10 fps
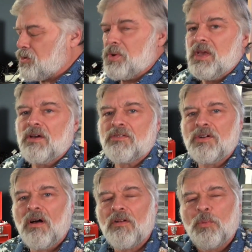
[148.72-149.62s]

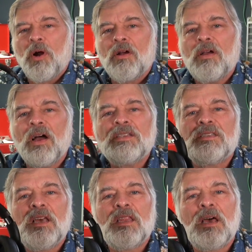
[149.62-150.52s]
$300 mark, I'd
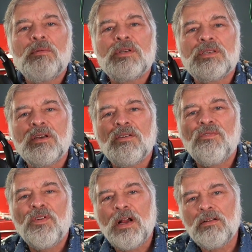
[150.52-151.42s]
say that was a
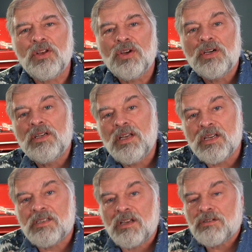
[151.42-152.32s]
fairly good
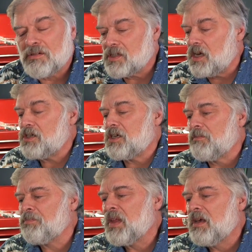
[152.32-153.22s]

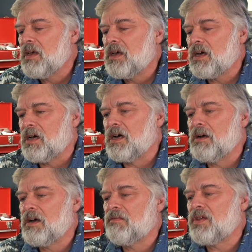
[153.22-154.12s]
accessorization
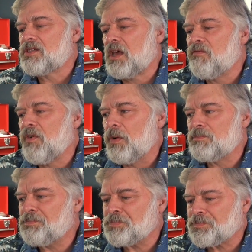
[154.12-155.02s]
uh, of this
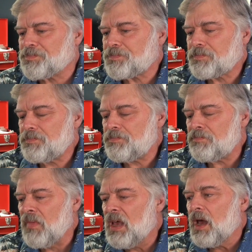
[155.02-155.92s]
headphone.
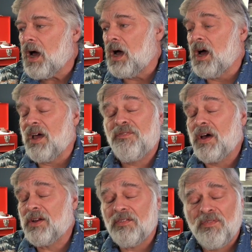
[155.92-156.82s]
Uh, I
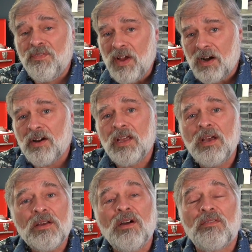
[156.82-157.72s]
found it very
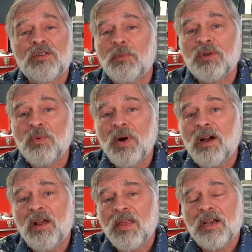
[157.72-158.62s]
comfortable to
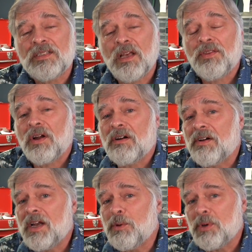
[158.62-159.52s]
wear. I think I said that
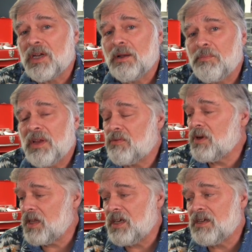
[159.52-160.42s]
already, but it, it
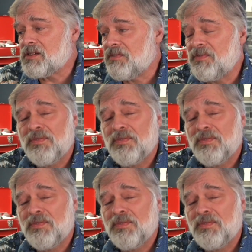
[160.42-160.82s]
really is a